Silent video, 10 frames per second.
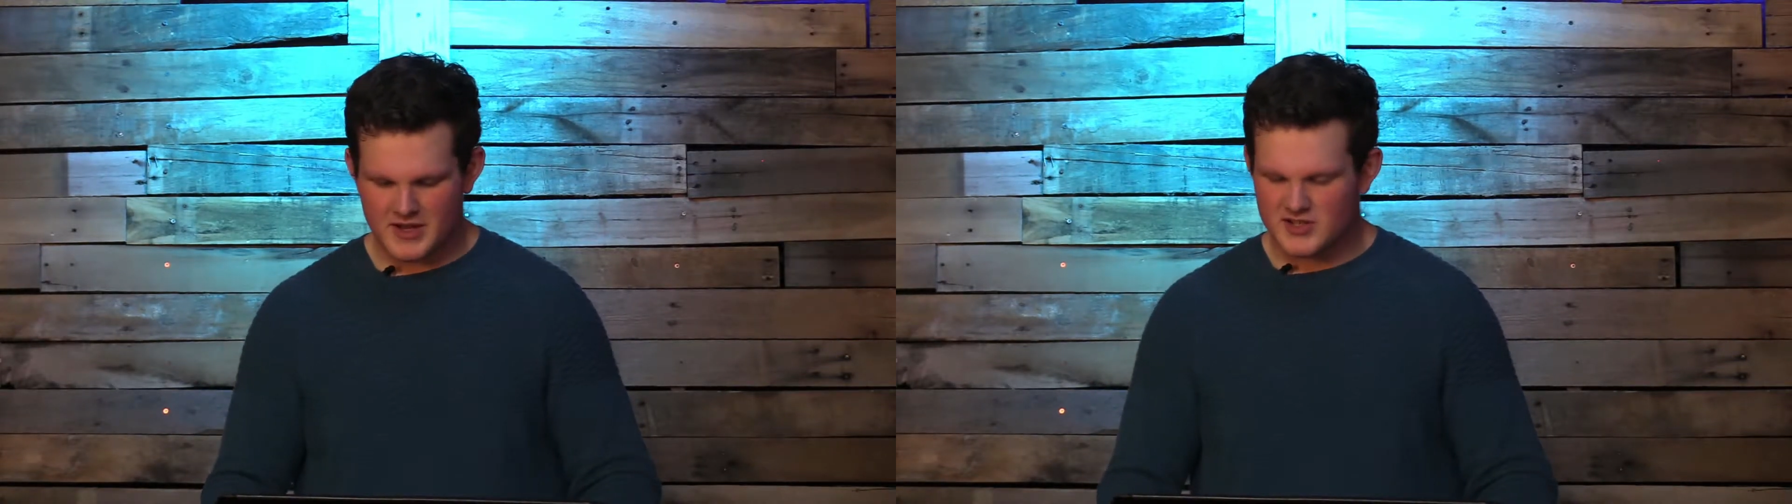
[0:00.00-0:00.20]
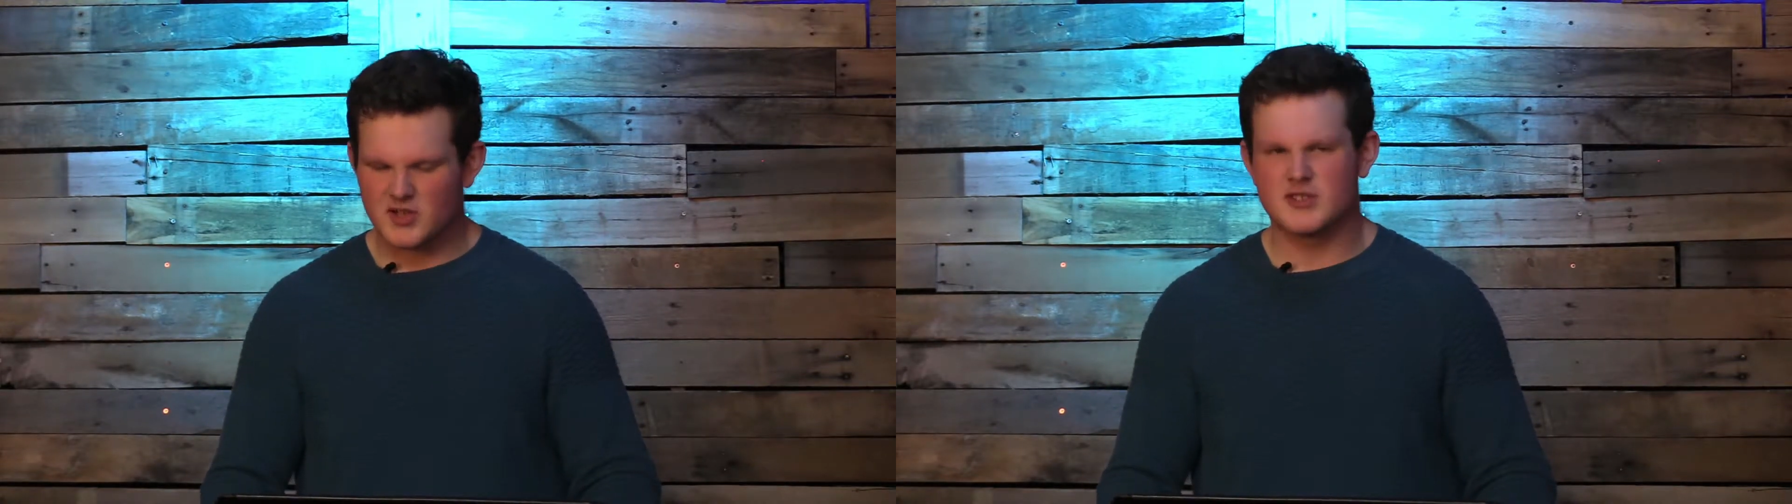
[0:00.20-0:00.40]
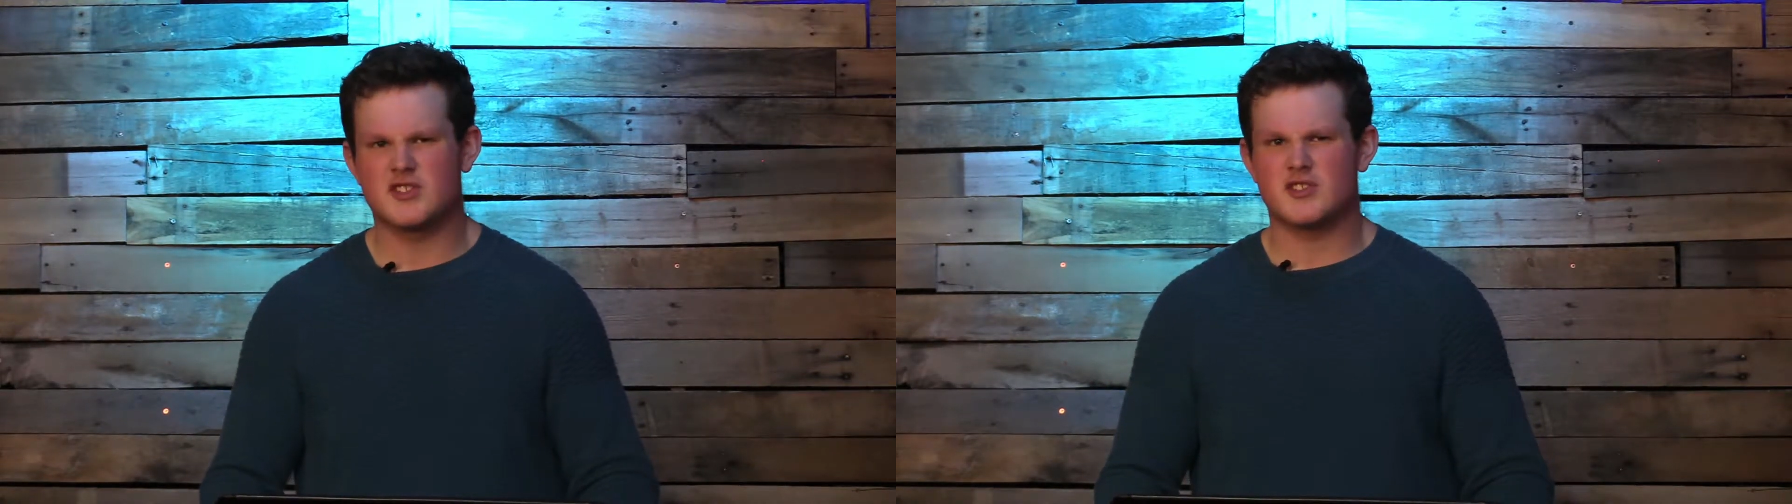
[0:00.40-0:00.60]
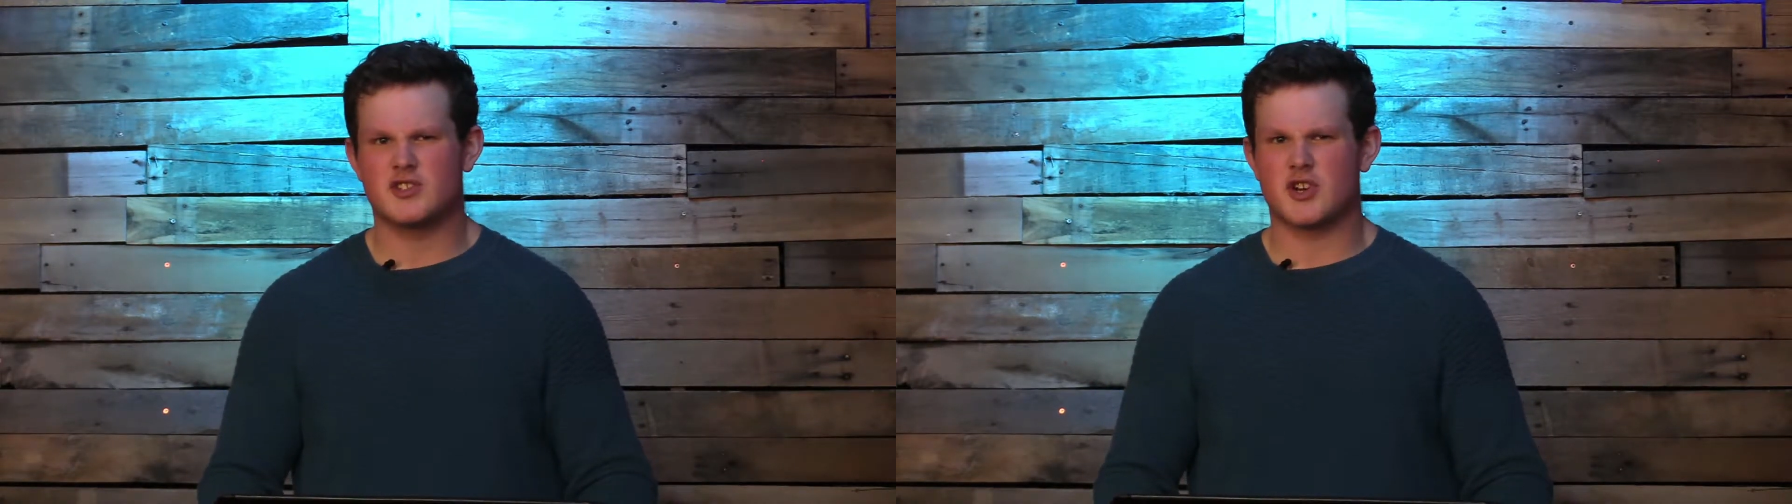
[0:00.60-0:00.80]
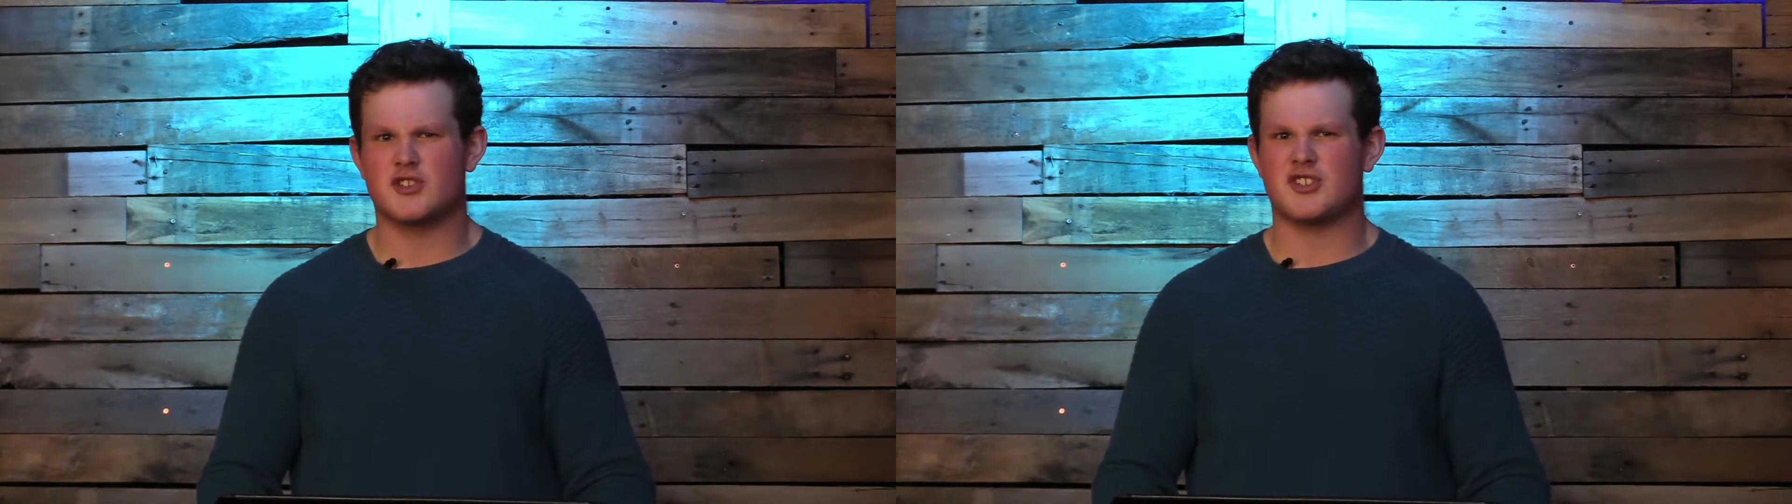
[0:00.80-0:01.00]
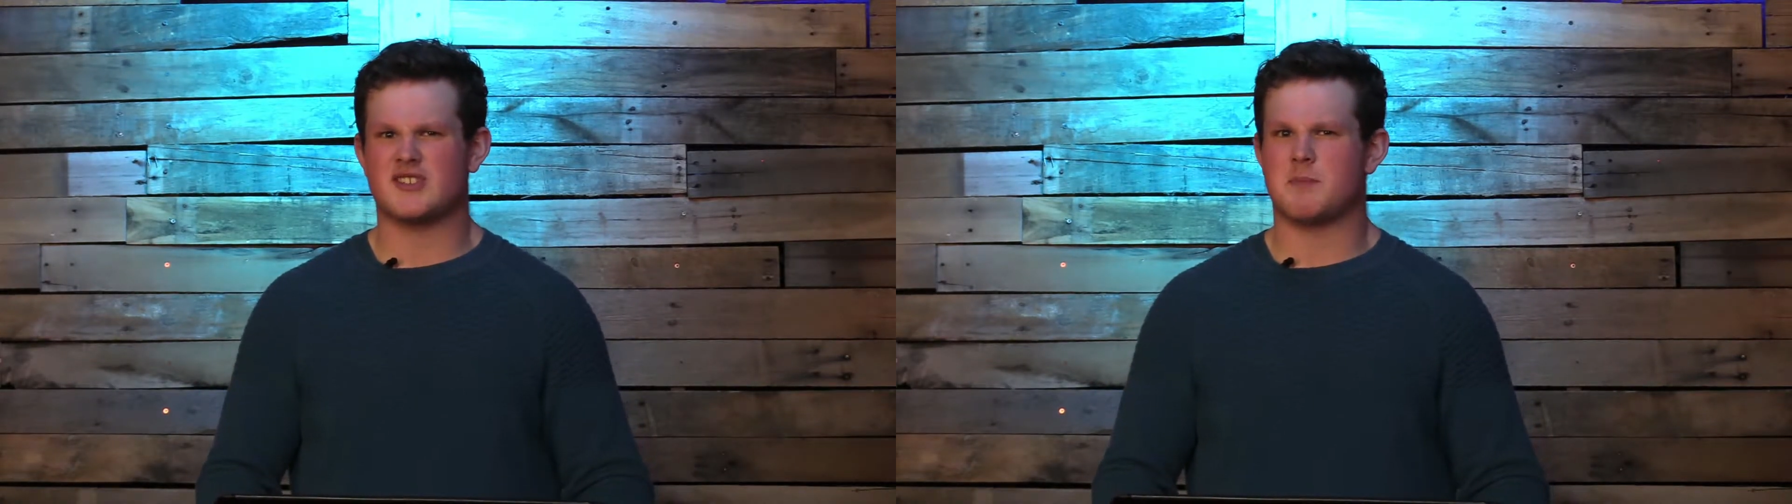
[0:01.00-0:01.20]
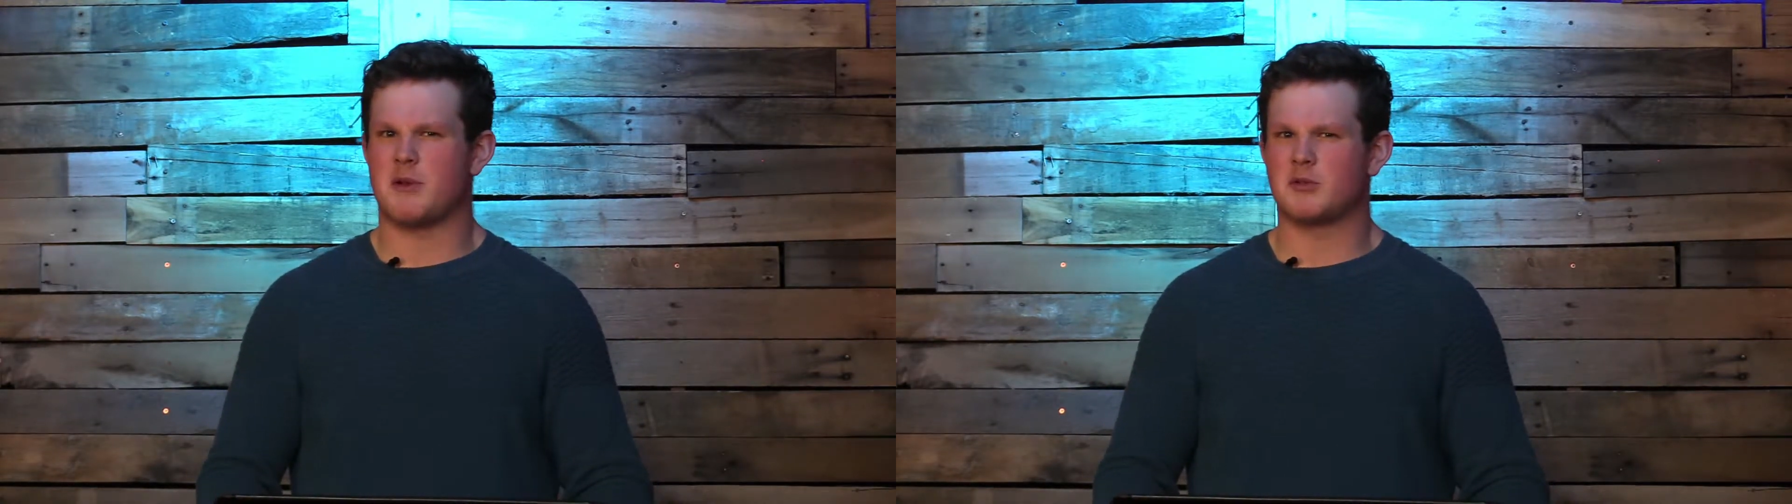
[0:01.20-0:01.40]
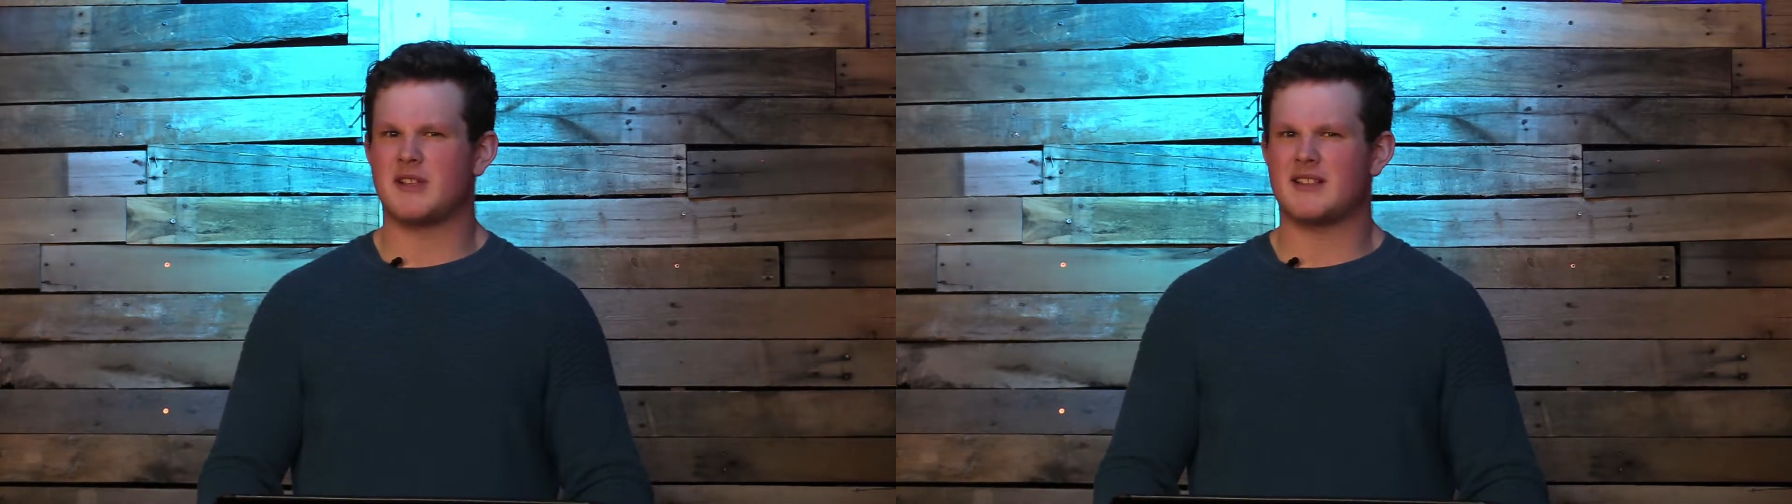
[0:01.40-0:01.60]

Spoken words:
So is church just a building?